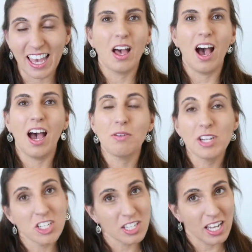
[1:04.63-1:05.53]
and I
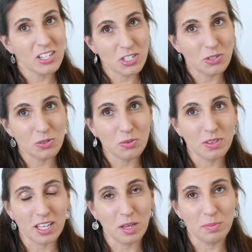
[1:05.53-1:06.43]
reached out to
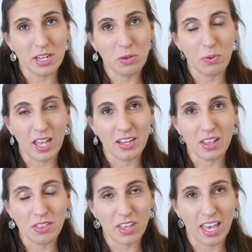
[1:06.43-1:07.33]
the company
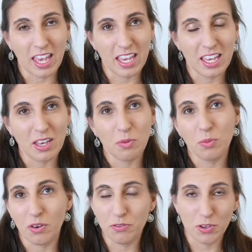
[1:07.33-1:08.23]
when they
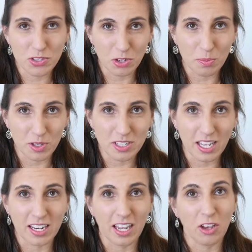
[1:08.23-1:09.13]
were first opened
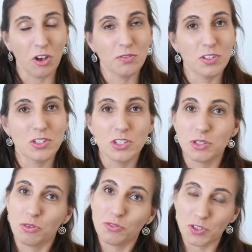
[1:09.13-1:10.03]
and I offered to
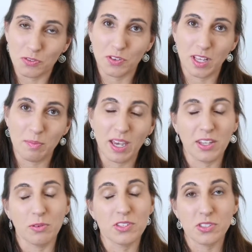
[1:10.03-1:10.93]
do a review for them,
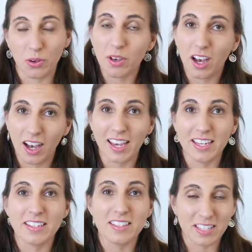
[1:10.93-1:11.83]
and they were so
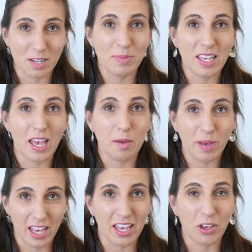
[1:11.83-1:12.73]
kind to send me a
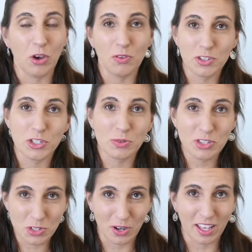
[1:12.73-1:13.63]
bag over to
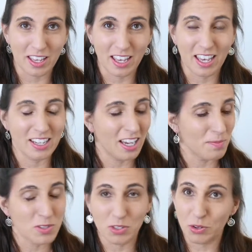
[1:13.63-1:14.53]
Australia, and
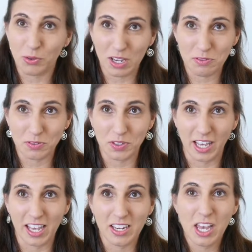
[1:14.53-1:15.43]
I'm so grateful for
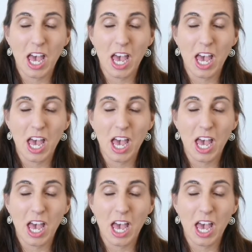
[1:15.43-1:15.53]
that.